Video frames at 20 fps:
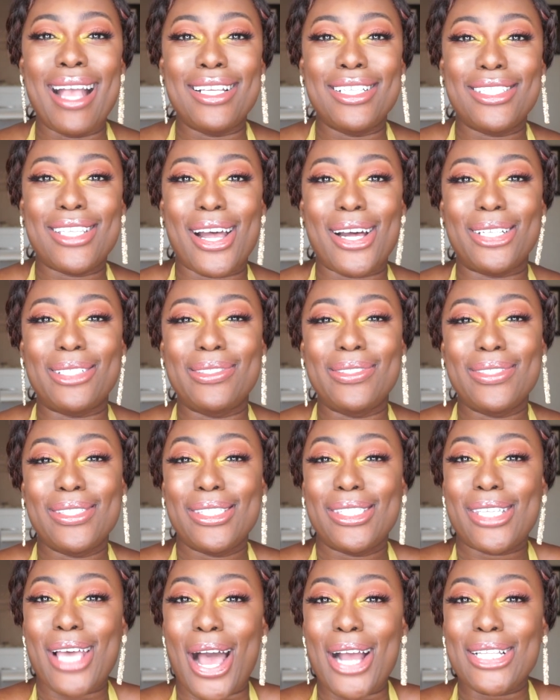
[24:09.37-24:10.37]
So,
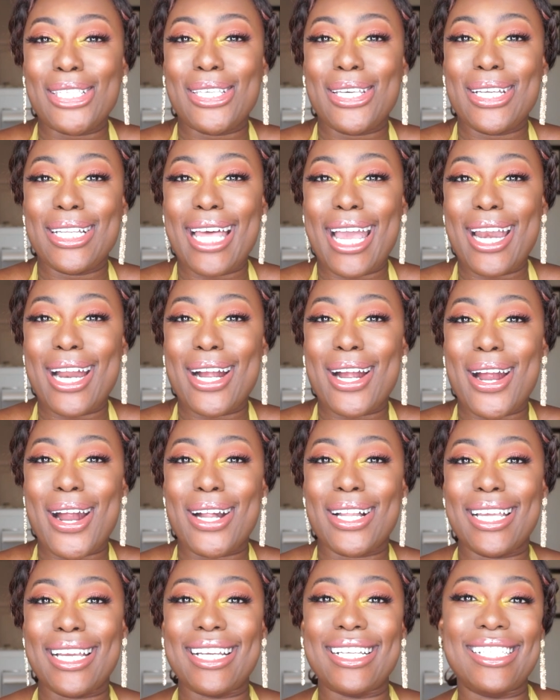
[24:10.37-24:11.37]
talk to you later,
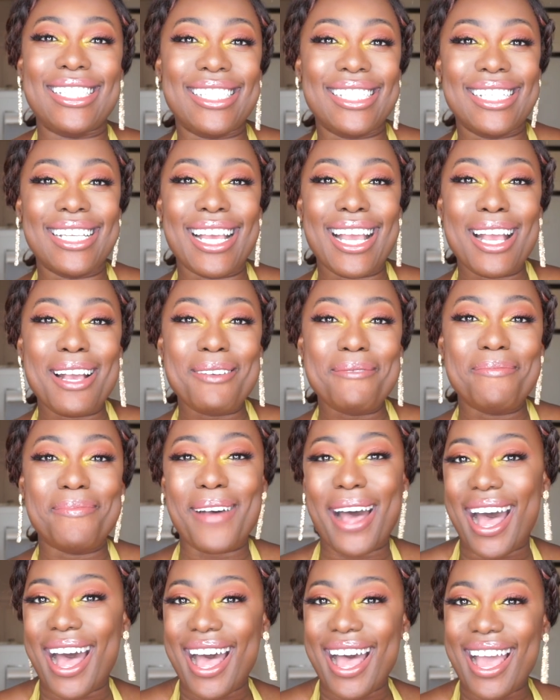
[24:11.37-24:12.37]
girlies.
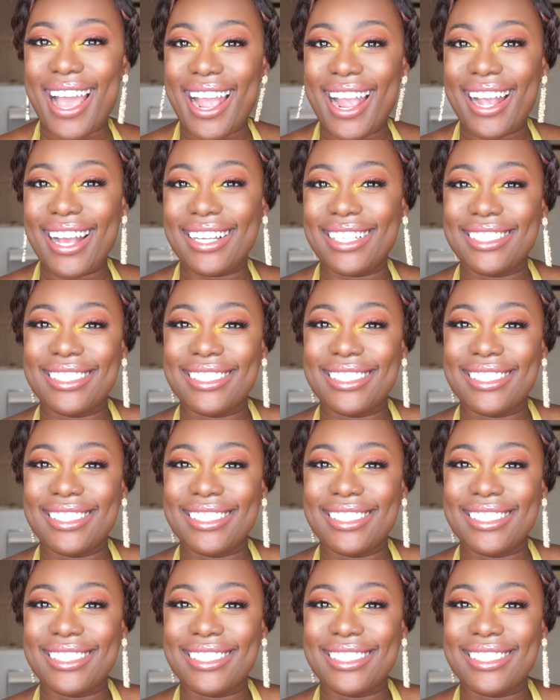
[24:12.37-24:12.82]
Bye.